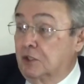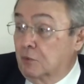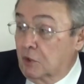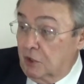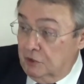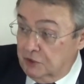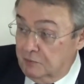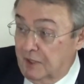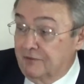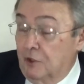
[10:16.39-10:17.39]
You're real close
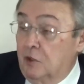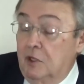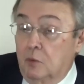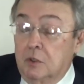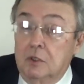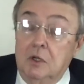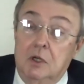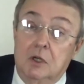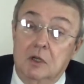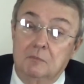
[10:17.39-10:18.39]
to Buffalo.
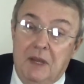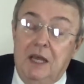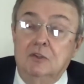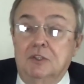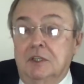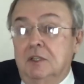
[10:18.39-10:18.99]
We're are about.